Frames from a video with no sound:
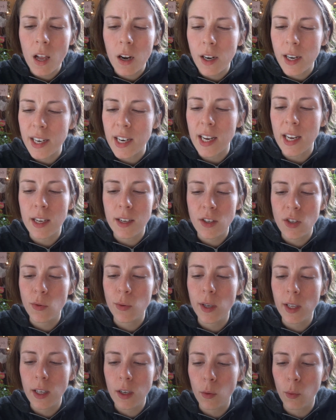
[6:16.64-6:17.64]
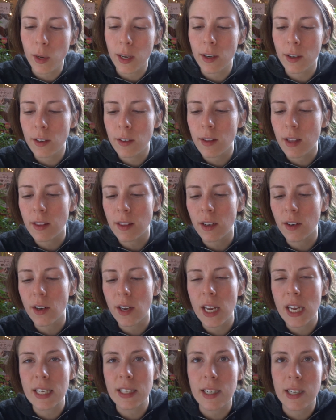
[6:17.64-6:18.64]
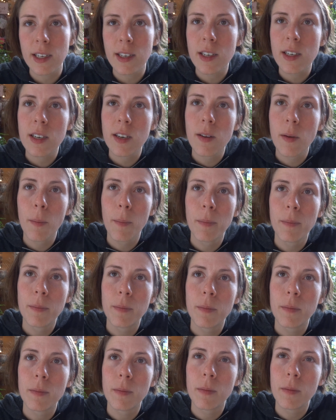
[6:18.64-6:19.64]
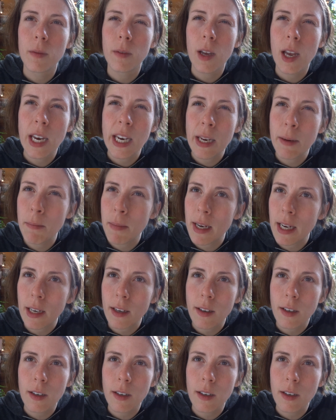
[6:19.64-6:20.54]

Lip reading: It is really weird that there isn't any meat.